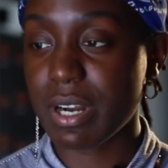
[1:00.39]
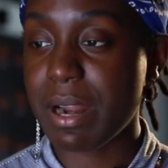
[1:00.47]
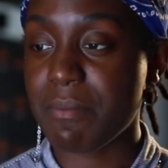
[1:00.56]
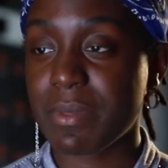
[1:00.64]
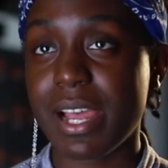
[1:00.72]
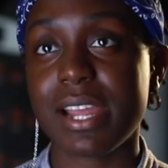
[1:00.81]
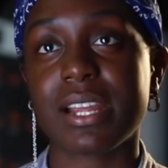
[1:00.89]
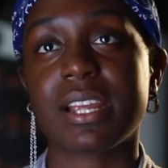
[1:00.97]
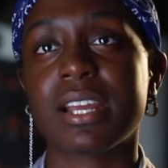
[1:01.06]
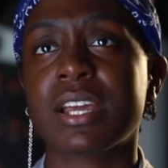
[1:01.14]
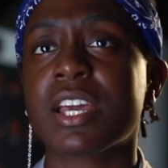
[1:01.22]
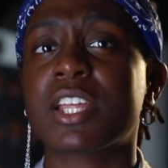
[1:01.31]
And I'm like,
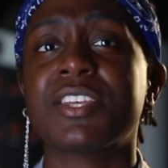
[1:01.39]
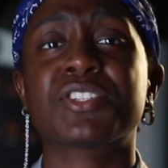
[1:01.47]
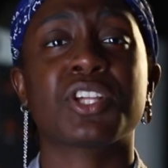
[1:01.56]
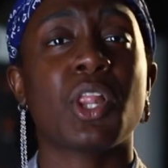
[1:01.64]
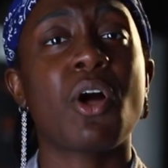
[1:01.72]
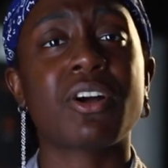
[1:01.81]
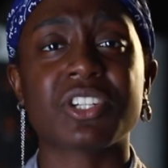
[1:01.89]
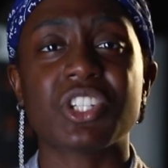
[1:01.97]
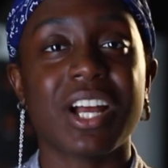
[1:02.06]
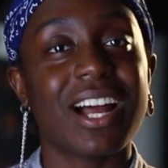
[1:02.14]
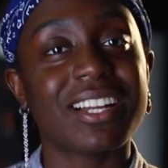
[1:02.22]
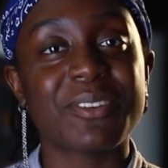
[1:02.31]
this is a long
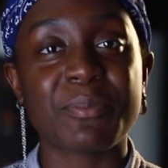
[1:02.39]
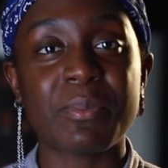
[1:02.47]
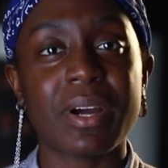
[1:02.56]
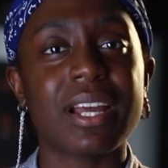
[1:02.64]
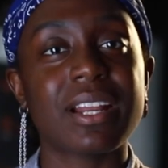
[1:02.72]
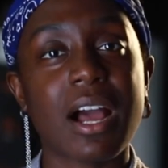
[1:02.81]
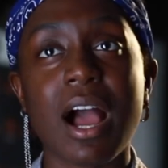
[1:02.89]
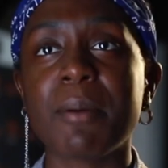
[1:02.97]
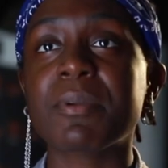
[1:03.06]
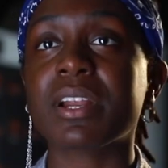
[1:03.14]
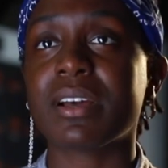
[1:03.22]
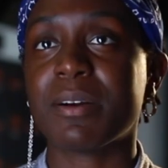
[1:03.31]
shot, but
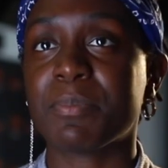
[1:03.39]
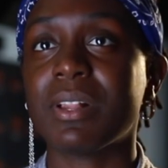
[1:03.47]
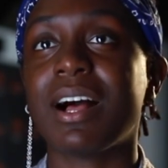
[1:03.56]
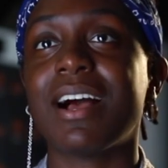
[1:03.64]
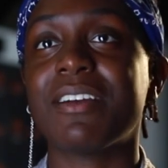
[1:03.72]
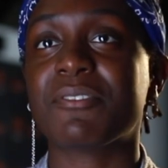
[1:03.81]
I'm gonna apply